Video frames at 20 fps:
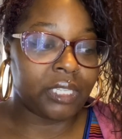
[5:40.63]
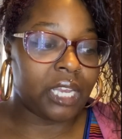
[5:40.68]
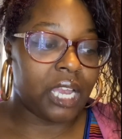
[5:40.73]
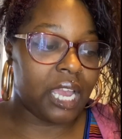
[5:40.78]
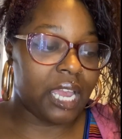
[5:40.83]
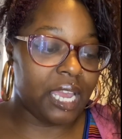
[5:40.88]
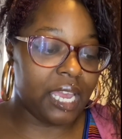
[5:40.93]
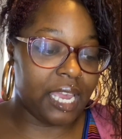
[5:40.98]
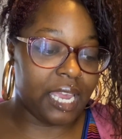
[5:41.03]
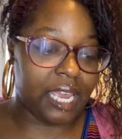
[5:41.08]

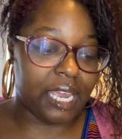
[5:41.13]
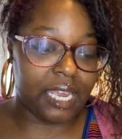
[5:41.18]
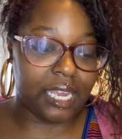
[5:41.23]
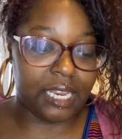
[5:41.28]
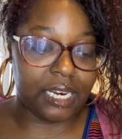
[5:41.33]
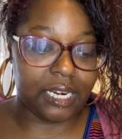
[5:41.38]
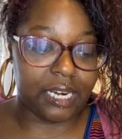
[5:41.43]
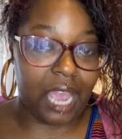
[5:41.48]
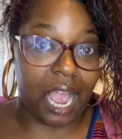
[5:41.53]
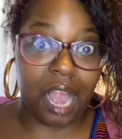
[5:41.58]

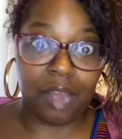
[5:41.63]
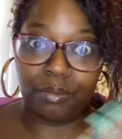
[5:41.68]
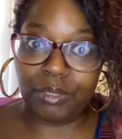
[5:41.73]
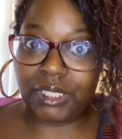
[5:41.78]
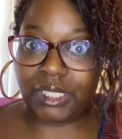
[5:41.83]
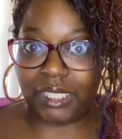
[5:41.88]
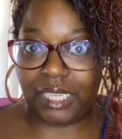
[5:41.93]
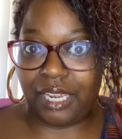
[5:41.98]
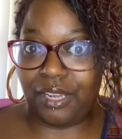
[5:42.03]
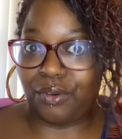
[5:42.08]
And I was
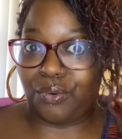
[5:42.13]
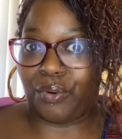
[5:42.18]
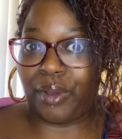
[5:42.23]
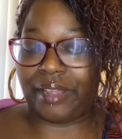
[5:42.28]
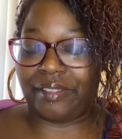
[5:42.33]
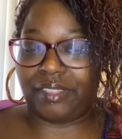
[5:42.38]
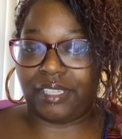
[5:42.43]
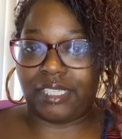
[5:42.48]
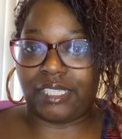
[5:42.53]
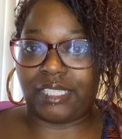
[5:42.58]
single
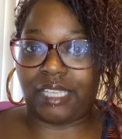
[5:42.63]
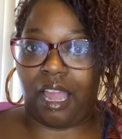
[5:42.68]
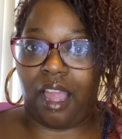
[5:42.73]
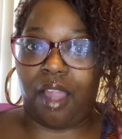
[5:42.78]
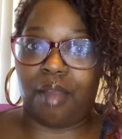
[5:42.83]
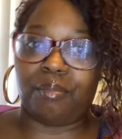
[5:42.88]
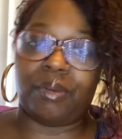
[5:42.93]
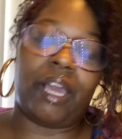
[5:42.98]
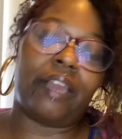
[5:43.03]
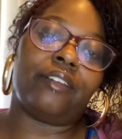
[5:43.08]
at this
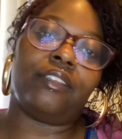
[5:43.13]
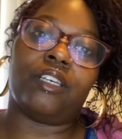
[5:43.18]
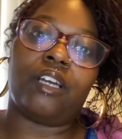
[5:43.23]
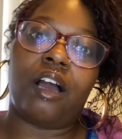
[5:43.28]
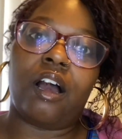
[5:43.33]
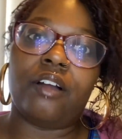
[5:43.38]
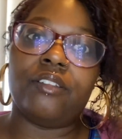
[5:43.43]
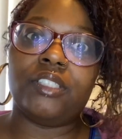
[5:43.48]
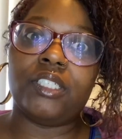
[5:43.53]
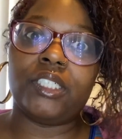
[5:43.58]
time. Like, the
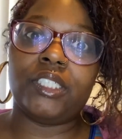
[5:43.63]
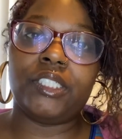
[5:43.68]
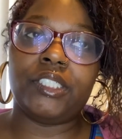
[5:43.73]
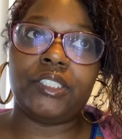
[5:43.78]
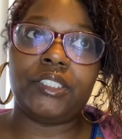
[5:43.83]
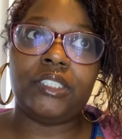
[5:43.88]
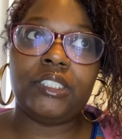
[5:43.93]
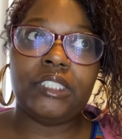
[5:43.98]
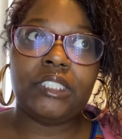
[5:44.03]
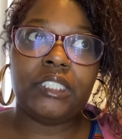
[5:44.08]

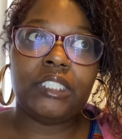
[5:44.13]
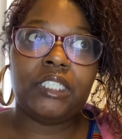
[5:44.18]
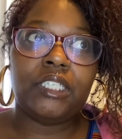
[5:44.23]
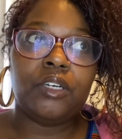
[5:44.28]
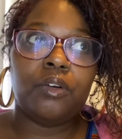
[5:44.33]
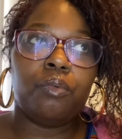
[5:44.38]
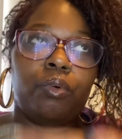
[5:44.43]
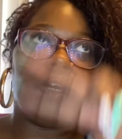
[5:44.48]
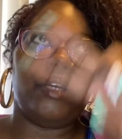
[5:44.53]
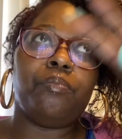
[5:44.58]
other,
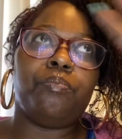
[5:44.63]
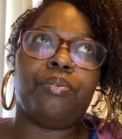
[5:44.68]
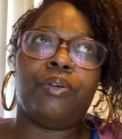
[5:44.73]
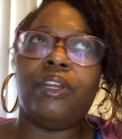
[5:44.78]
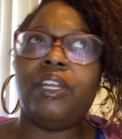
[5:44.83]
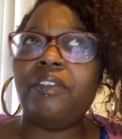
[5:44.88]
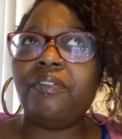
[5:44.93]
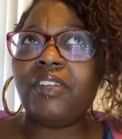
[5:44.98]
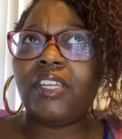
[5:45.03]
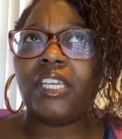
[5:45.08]

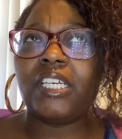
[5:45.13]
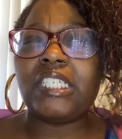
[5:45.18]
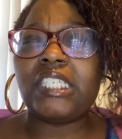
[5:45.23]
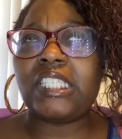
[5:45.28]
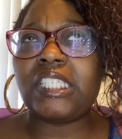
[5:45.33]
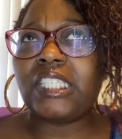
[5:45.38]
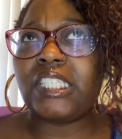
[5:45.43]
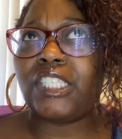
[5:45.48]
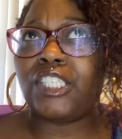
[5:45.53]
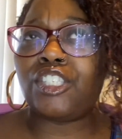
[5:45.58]
previous
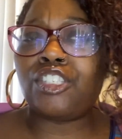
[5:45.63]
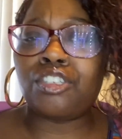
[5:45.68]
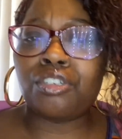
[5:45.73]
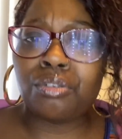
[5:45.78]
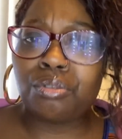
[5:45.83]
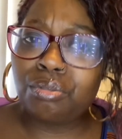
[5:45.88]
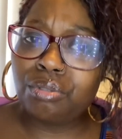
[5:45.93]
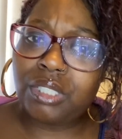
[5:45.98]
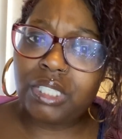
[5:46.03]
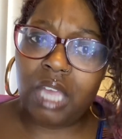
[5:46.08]

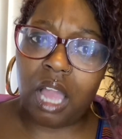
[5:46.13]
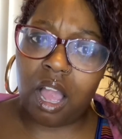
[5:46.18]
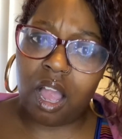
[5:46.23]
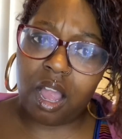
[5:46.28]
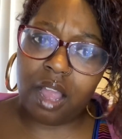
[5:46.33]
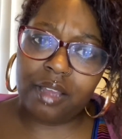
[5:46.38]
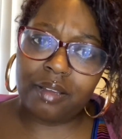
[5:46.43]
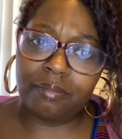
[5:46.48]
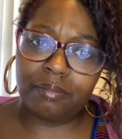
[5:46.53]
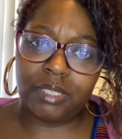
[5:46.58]
two
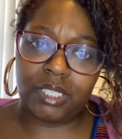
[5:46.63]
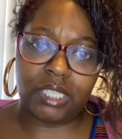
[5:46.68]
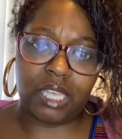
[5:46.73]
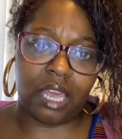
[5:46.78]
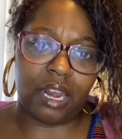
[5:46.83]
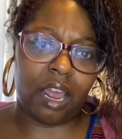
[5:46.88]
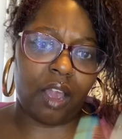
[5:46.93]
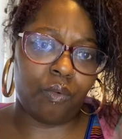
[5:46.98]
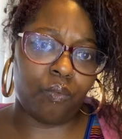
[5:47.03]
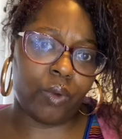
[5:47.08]
times
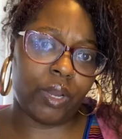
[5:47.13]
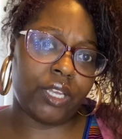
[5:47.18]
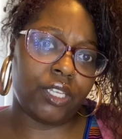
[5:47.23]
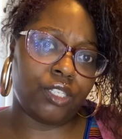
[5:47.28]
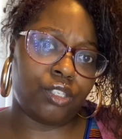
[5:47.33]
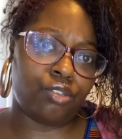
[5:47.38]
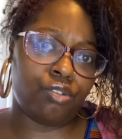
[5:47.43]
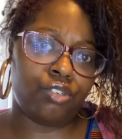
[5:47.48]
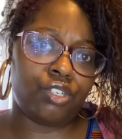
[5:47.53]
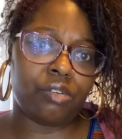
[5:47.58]
that I went
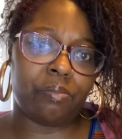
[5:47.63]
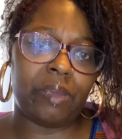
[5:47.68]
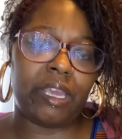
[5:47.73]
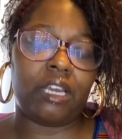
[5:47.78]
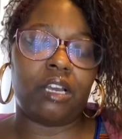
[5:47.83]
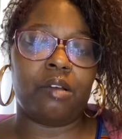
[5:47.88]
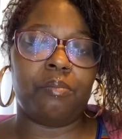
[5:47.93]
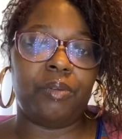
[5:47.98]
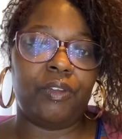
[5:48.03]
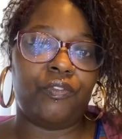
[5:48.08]
to
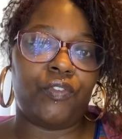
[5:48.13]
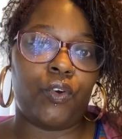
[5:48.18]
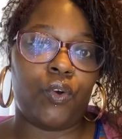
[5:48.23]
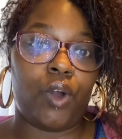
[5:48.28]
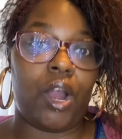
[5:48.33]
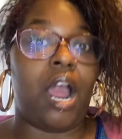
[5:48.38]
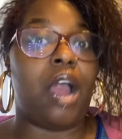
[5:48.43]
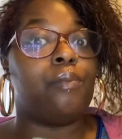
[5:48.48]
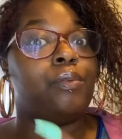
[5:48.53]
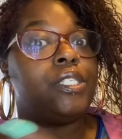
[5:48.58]
Jamaica before
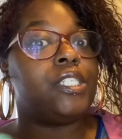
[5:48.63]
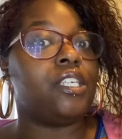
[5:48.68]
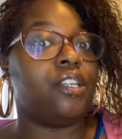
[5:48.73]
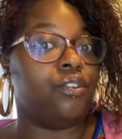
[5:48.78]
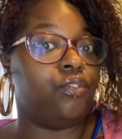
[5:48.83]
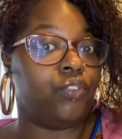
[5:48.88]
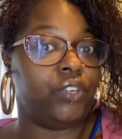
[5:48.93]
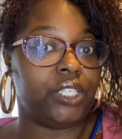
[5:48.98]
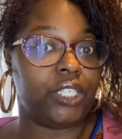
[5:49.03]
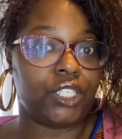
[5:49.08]
I was in a
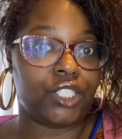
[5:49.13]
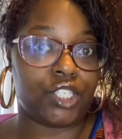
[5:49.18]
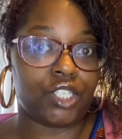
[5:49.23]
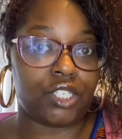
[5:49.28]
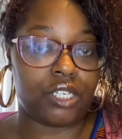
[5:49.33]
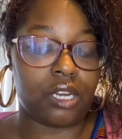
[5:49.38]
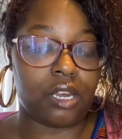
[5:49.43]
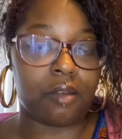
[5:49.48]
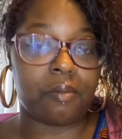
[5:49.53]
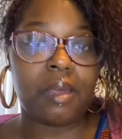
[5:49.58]

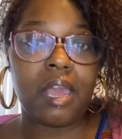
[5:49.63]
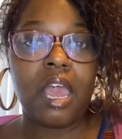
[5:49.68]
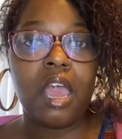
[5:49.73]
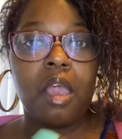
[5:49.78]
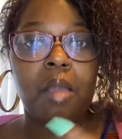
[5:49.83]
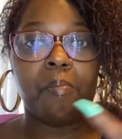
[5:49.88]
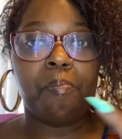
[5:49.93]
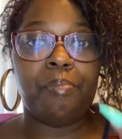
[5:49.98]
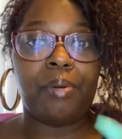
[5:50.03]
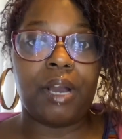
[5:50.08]
relationship,
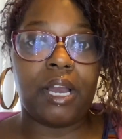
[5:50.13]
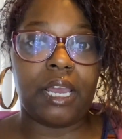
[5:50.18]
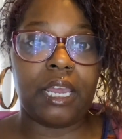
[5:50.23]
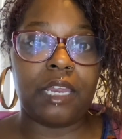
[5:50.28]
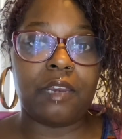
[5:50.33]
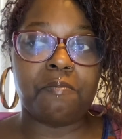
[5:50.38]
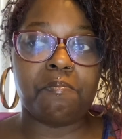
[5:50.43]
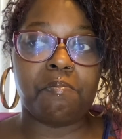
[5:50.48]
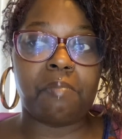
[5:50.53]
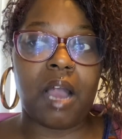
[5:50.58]

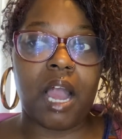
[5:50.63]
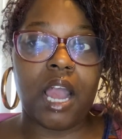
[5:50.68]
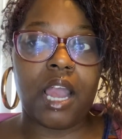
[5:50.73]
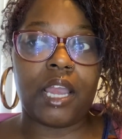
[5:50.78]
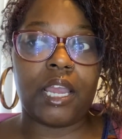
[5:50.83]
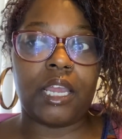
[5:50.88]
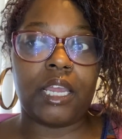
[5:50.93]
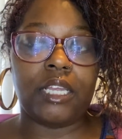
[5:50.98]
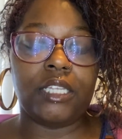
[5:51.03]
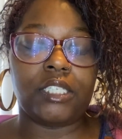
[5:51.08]
but
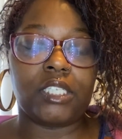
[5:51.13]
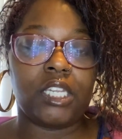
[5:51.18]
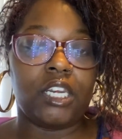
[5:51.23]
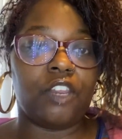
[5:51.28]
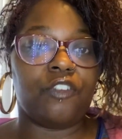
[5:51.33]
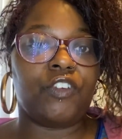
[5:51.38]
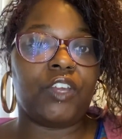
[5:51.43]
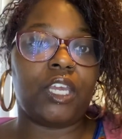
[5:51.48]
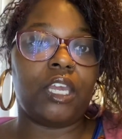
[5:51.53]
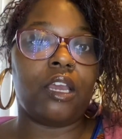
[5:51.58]
my
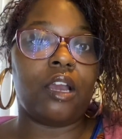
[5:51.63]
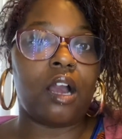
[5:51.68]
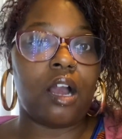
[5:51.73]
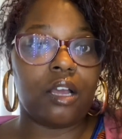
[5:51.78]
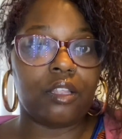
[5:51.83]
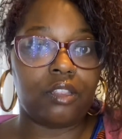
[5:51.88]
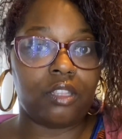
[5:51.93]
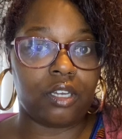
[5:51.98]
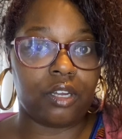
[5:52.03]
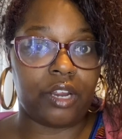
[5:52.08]
significant
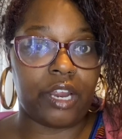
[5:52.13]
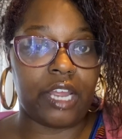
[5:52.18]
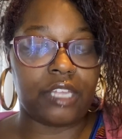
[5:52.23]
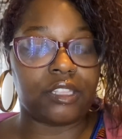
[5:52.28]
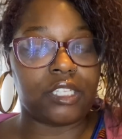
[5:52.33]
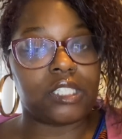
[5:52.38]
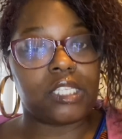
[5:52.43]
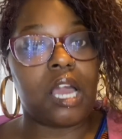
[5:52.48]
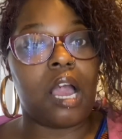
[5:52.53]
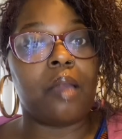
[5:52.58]
other at
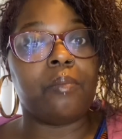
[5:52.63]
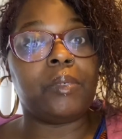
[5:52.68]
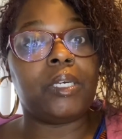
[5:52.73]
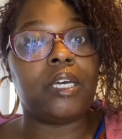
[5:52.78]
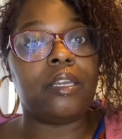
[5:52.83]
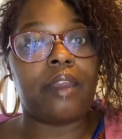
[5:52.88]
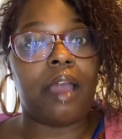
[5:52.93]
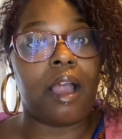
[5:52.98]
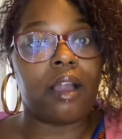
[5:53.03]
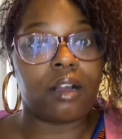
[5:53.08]
the time
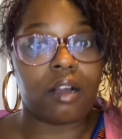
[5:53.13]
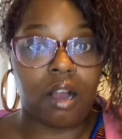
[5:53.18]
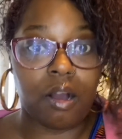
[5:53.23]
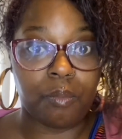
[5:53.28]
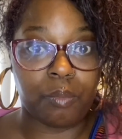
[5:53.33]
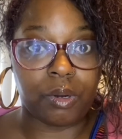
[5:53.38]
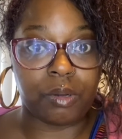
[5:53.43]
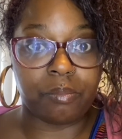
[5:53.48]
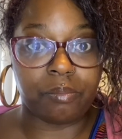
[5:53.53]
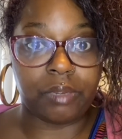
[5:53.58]
could not come
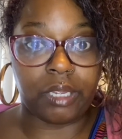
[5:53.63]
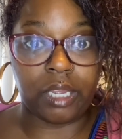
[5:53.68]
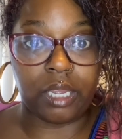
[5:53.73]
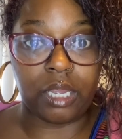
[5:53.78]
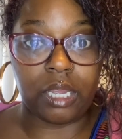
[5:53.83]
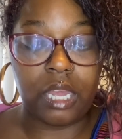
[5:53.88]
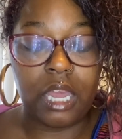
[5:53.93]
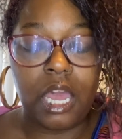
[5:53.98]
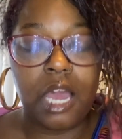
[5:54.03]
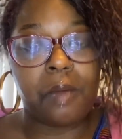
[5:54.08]
with
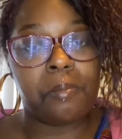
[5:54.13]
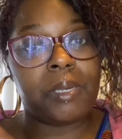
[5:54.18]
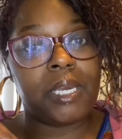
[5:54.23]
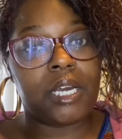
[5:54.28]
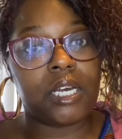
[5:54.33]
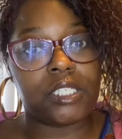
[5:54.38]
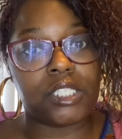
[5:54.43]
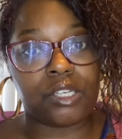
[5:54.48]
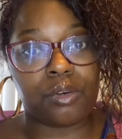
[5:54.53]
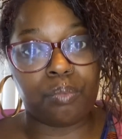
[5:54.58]
me
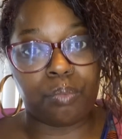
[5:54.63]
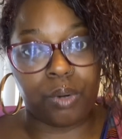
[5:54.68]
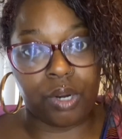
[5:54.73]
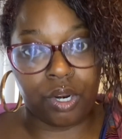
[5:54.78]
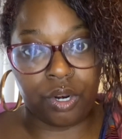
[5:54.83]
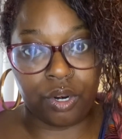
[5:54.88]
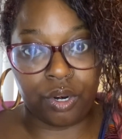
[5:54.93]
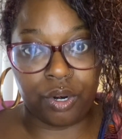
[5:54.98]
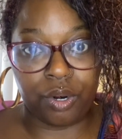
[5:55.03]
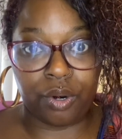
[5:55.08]
because of
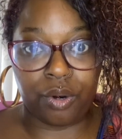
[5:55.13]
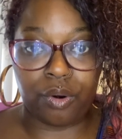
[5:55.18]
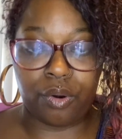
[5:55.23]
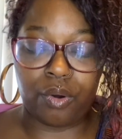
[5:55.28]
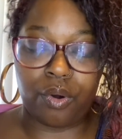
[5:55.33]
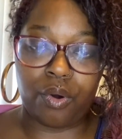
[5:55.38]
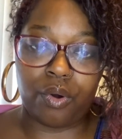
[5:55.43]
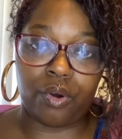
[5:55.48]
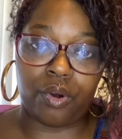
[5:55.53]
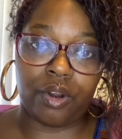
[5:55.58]
work
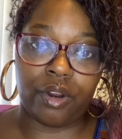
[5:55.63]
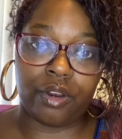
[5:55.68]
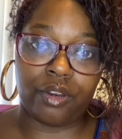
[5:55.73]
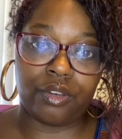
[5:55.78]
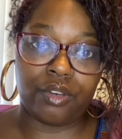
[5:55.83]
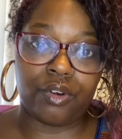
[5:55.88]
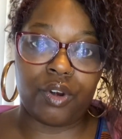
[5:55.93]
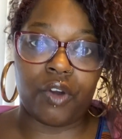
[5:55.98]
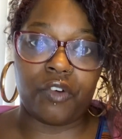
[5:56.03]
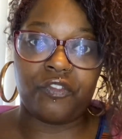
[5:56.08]
or,
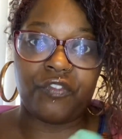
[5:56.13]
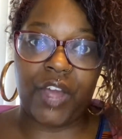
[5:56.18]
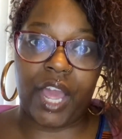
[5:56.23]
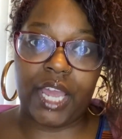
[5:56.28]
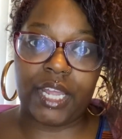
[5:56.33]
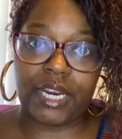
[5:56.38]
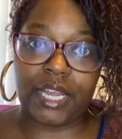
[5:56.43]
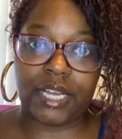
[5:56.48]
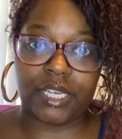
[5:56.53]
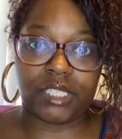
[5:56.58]
you know,
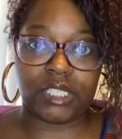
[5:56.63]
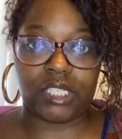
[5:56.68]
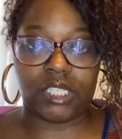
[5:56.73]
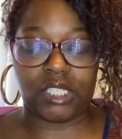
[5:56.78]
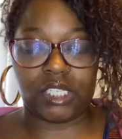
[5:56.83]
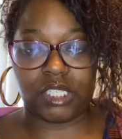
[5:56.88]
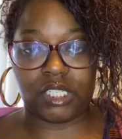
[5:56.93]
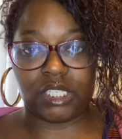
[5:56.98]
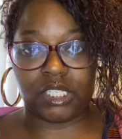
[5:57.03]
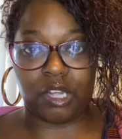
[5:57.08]
finances
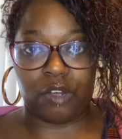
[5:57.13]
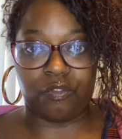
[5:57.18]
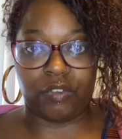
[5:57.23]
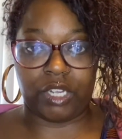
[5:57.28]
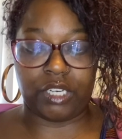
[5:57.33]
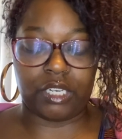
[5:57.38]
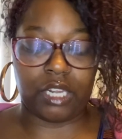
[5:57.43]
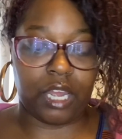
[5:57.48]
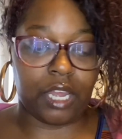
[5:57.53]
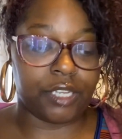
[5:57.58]
and stuff
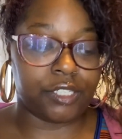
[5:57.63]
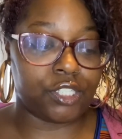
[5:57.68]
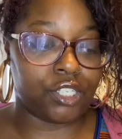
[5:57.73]
like that.